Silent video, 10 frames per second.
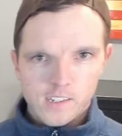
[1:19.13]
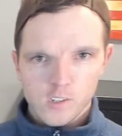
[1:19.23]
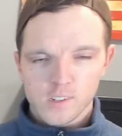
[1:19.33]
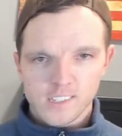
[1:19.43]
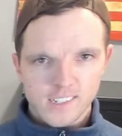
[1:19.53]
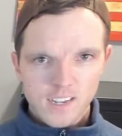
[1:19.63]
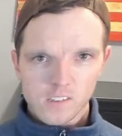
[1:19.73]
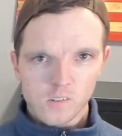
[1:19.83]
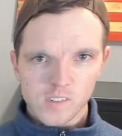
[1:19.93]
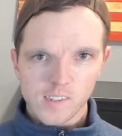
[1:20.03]
So on the
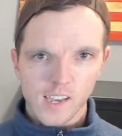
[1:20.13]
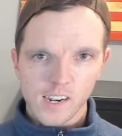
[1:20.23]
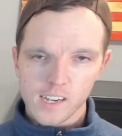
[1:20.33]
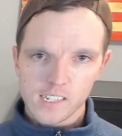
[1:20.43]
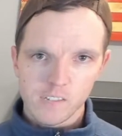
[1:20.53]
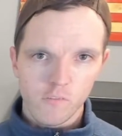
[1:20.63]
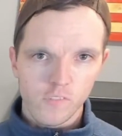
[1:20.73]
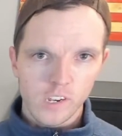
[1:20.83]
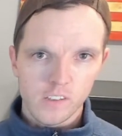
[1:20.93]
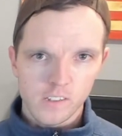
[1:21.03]
technical side, I actually have a
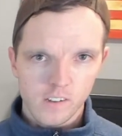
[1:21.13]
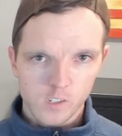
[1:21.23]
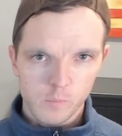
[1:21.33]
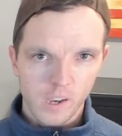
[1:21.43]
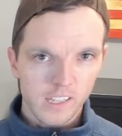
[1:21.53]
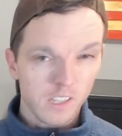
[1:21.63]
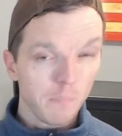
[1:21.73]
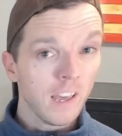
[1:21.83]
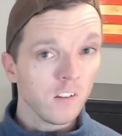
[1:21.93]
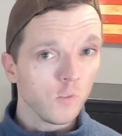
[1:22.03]
video that talks about how like the
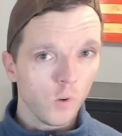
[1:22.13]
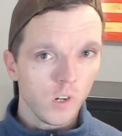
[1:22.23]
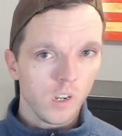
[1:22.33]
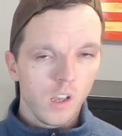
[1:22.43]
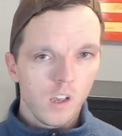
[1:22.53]
panels work.